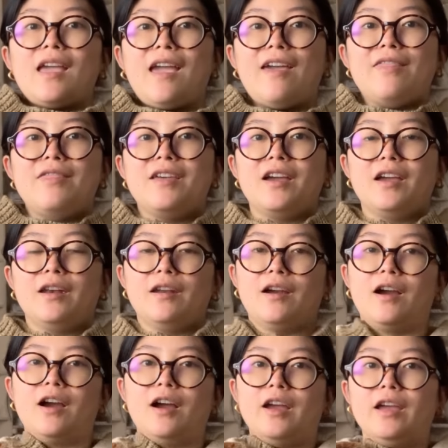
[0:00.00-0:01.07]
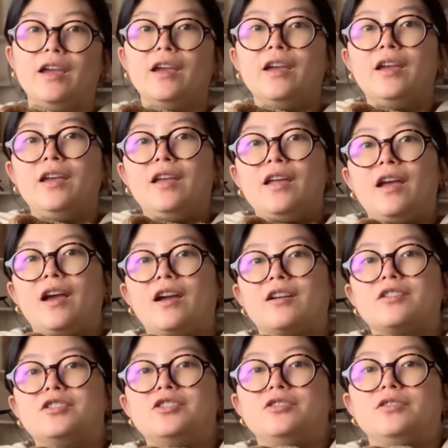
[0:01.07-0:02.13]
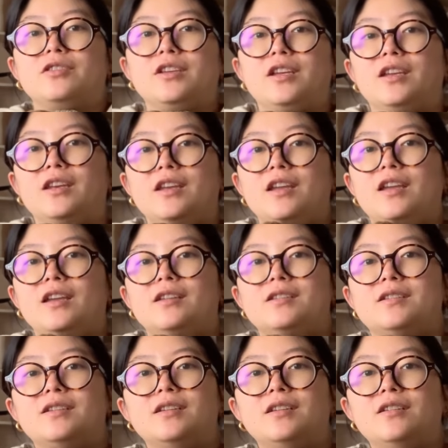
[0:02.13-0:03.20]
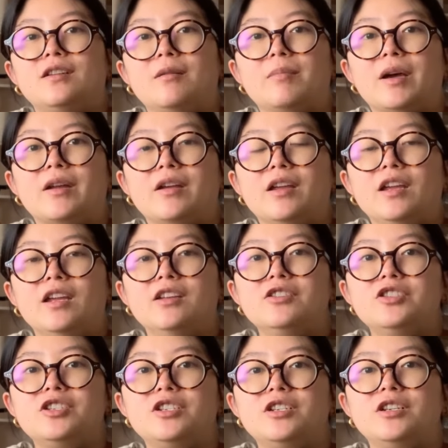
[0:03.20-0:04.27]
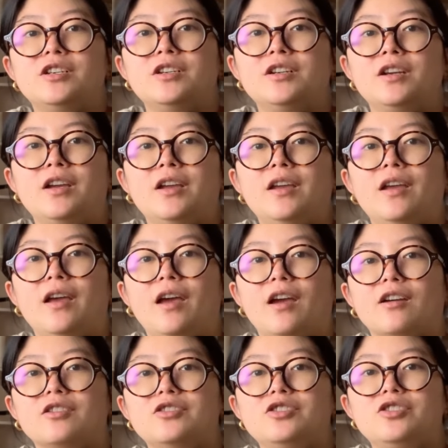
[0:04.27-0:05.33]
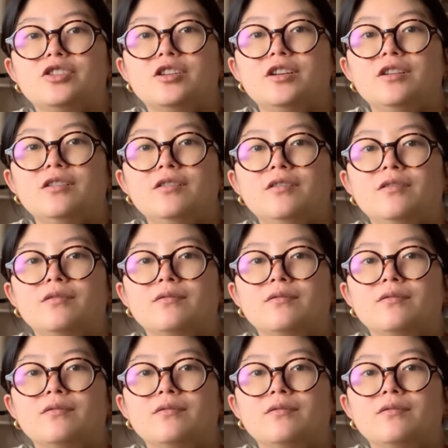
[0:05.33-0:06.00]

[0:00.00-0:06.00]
and then I actually knit about 1 inch extra,